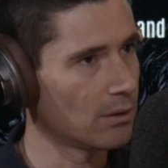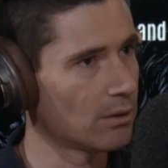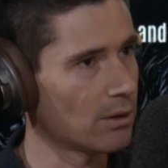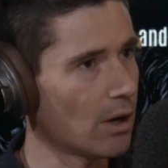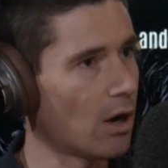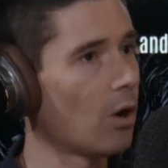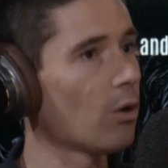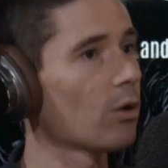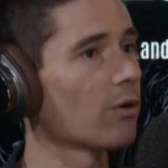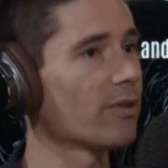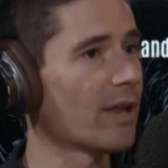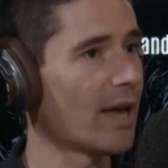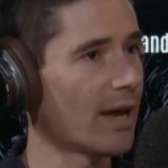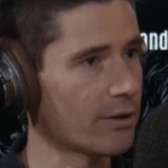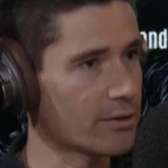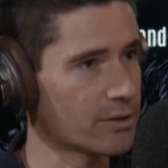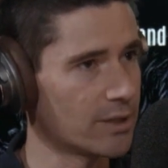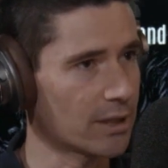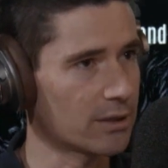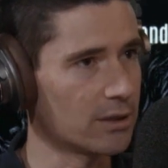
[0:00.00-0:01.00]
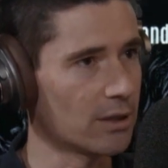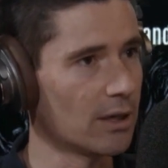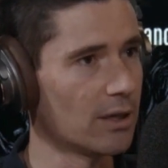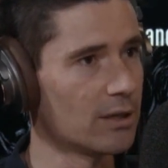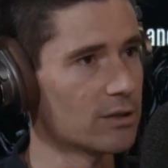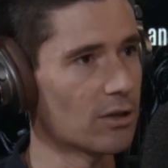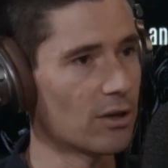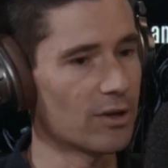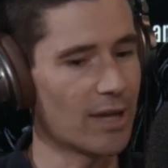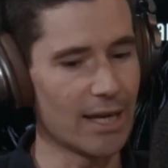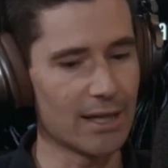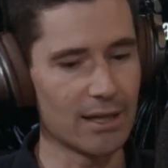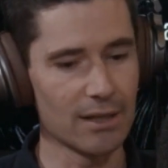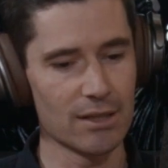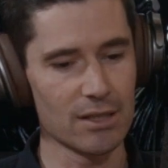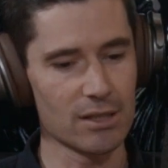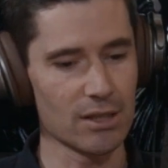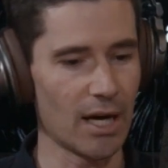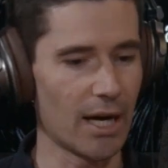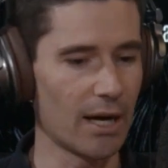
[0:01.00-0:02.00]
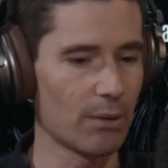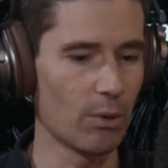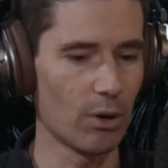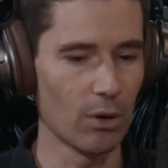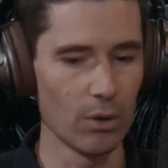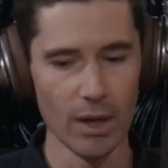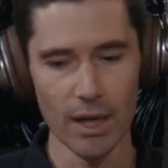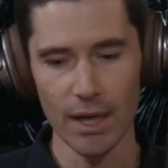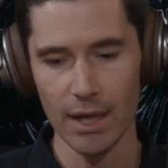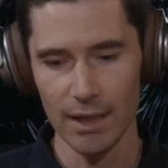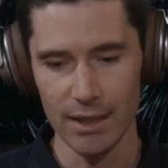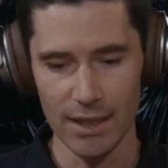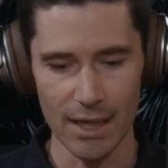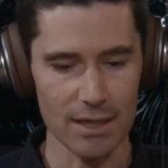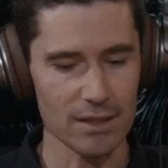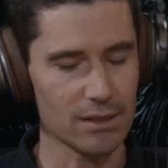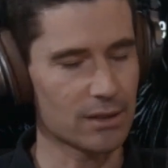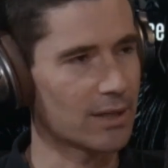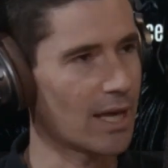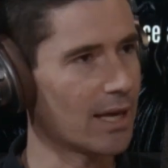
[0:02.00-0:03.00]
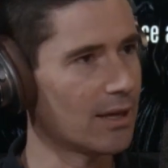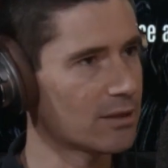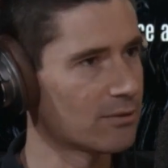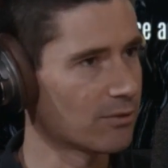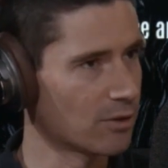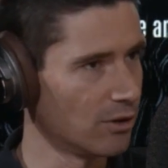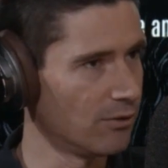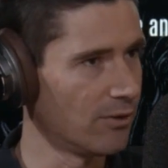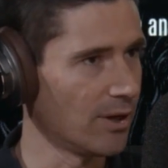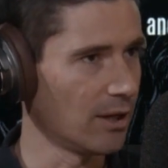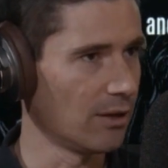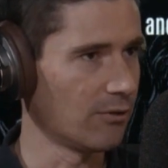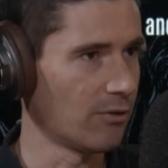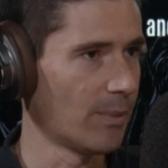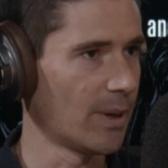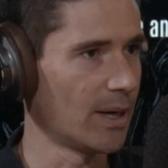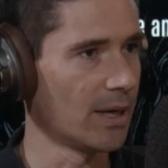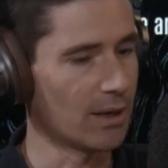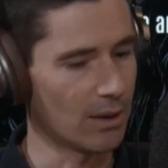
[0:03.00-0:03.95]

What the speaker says: the whole of the health sector. And so they can decide, well, yes, that is good value for money.